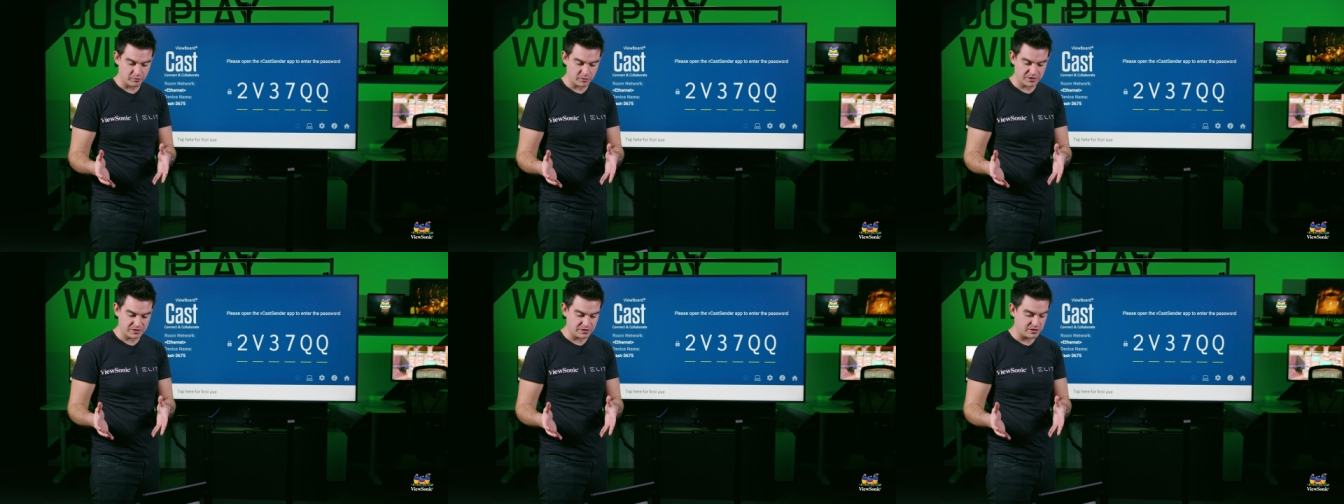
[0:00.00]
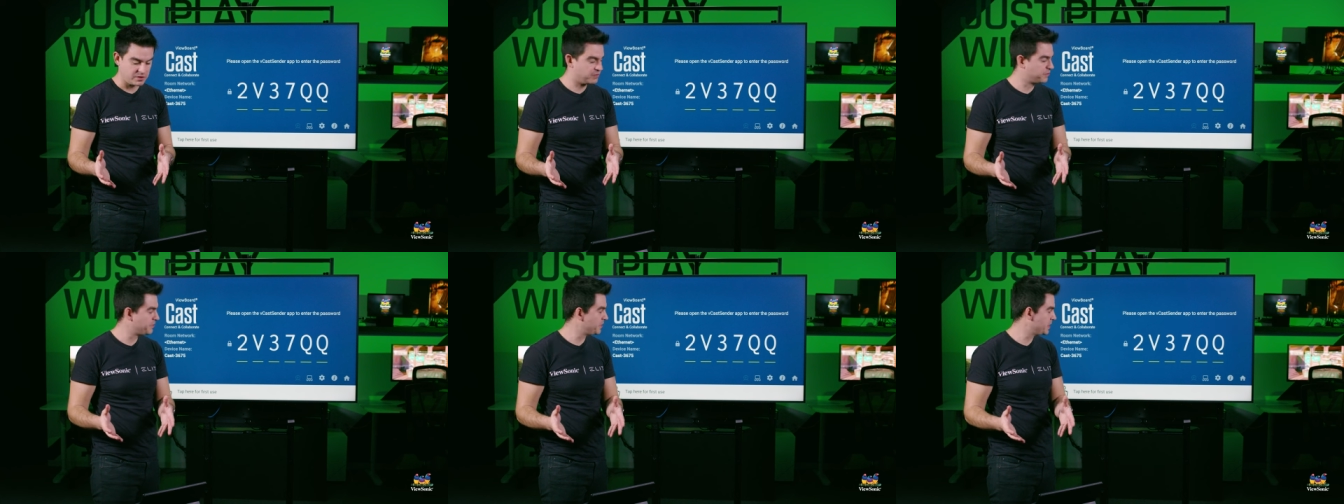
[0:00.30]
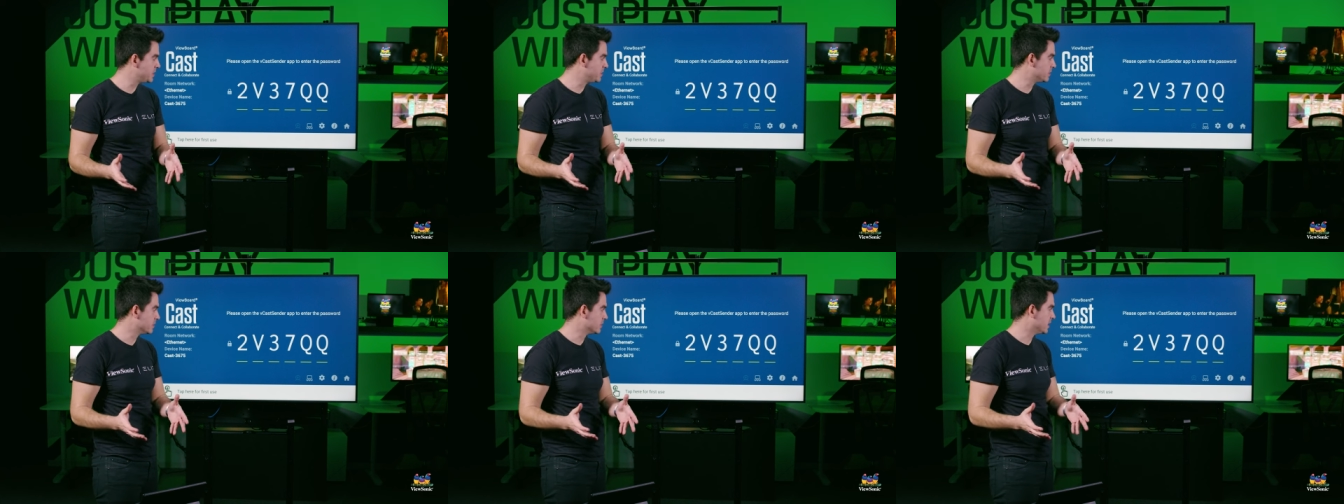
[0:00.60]
for it to
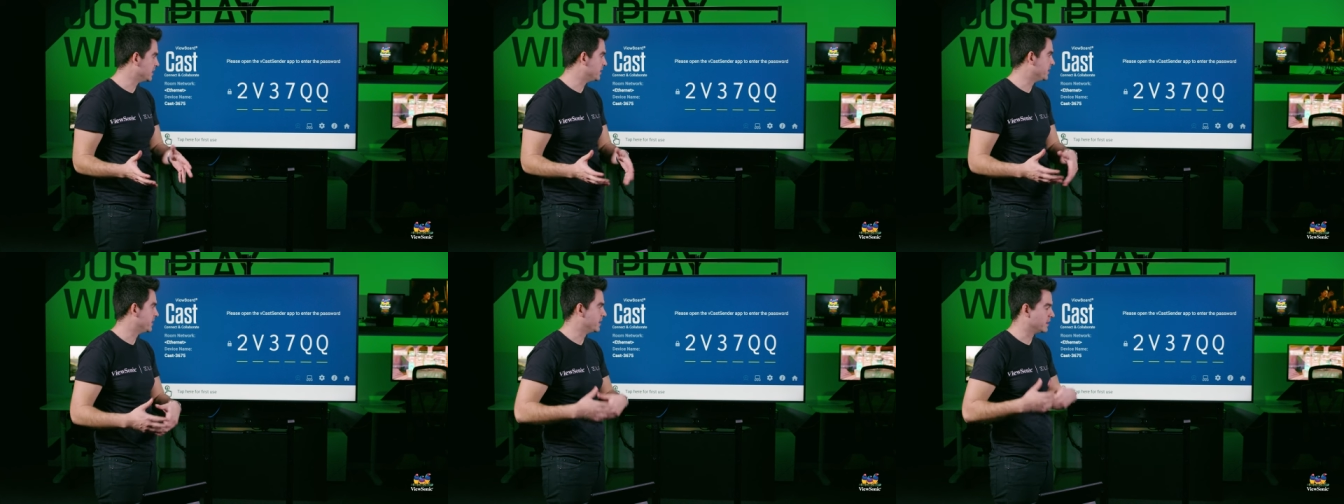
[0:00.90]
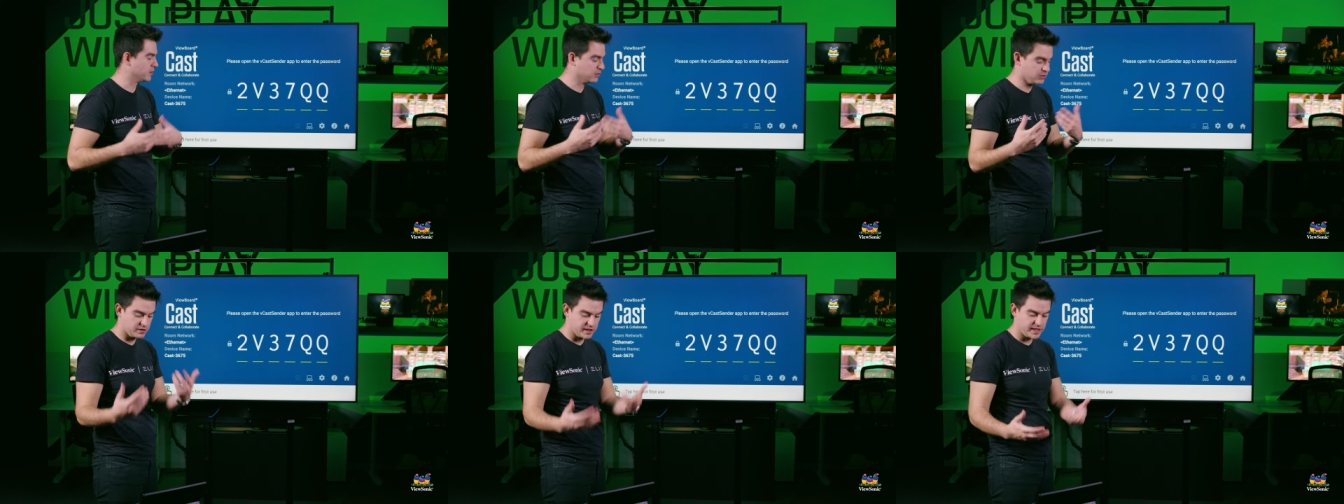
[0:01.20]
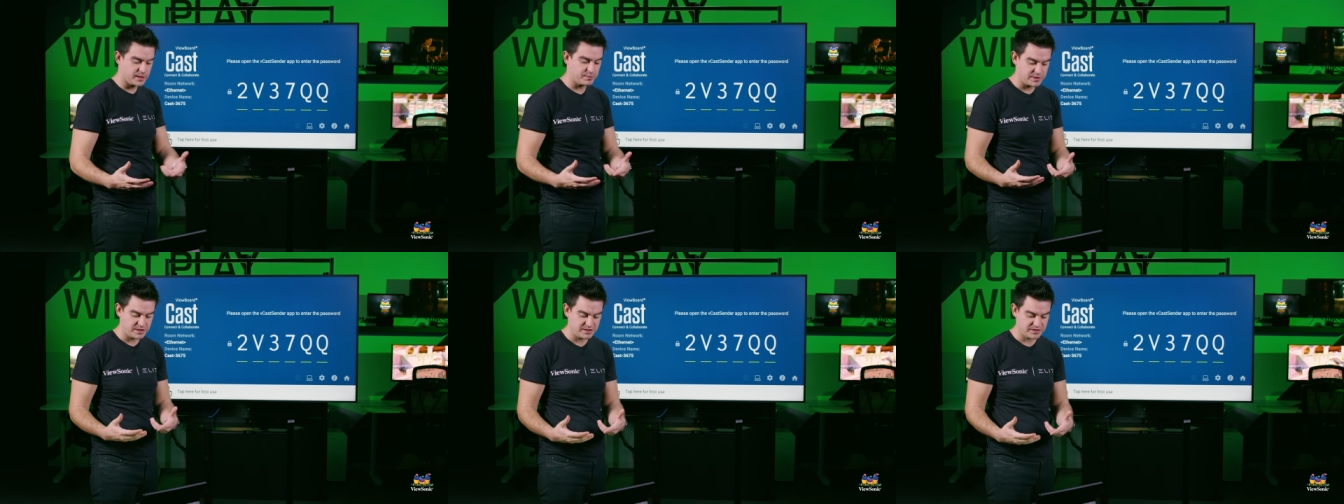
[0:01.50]
configure and then it'll
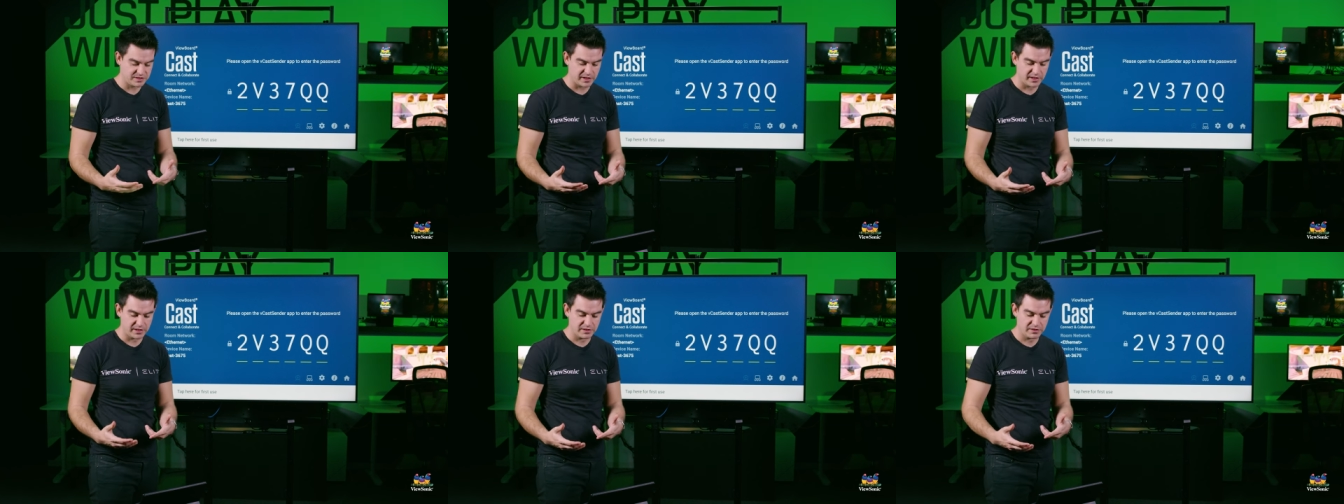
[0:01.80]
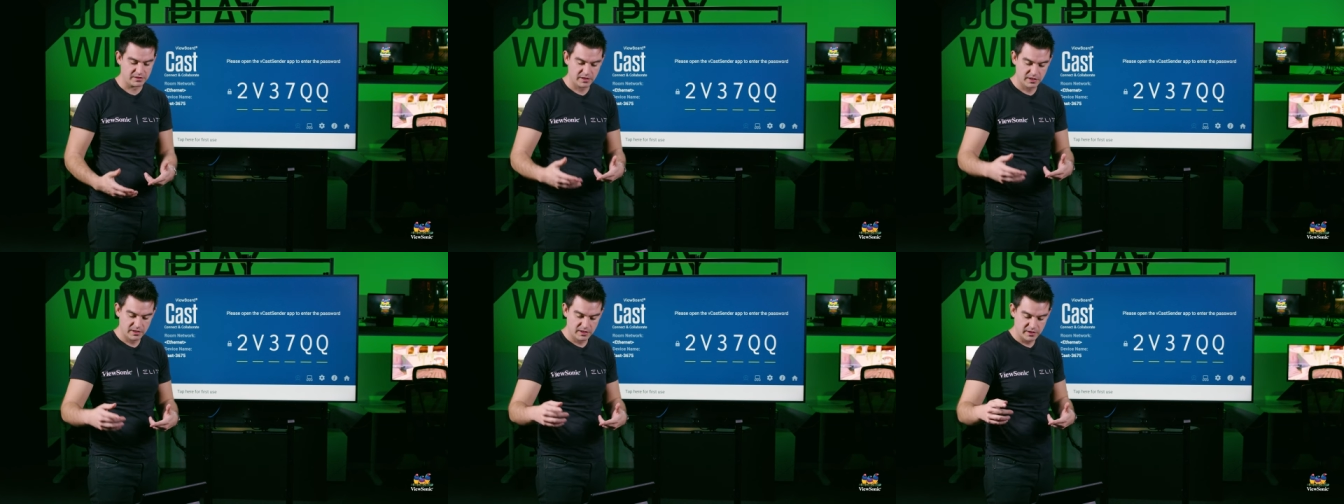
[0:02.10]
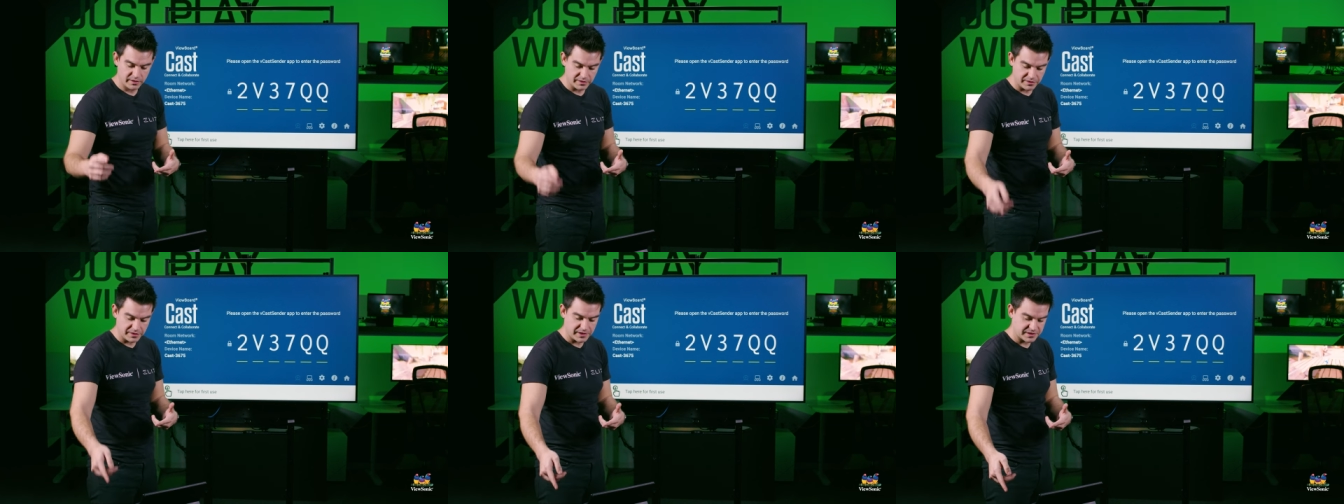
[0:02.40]
let me send
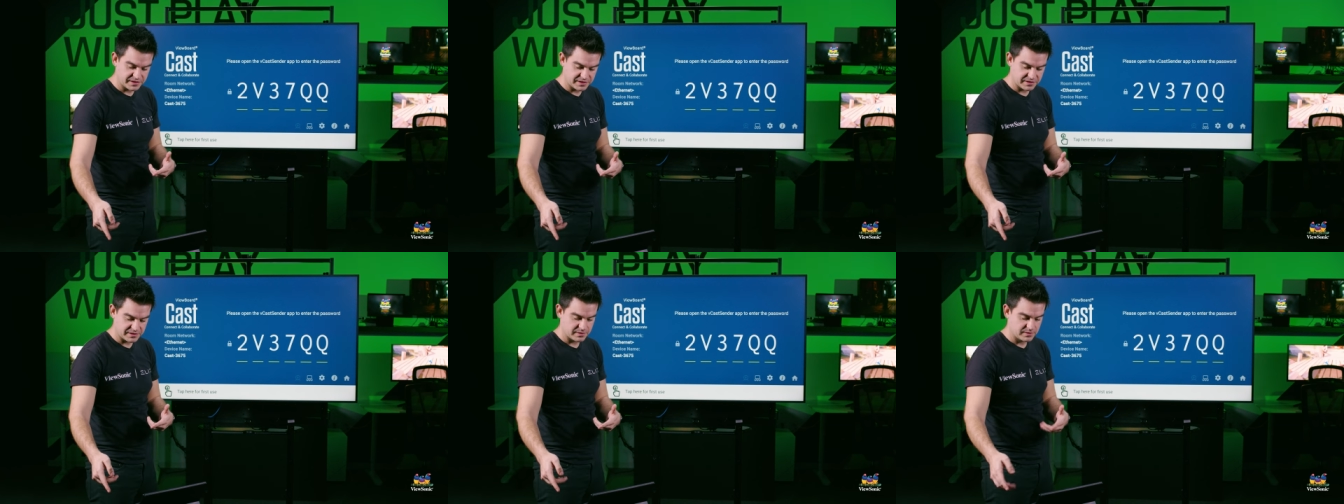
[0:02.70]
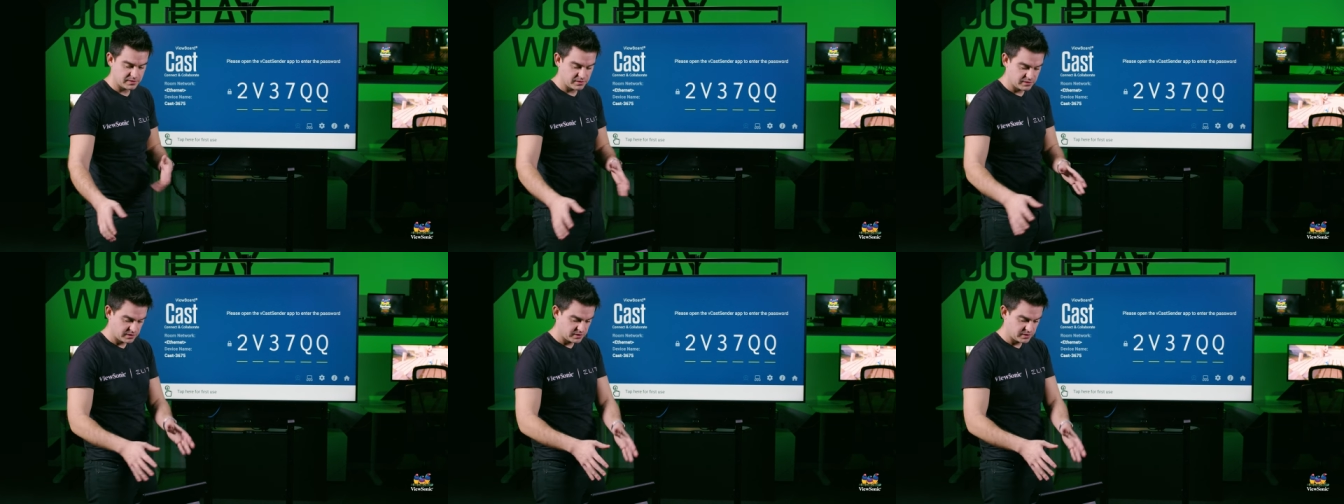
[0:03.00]
this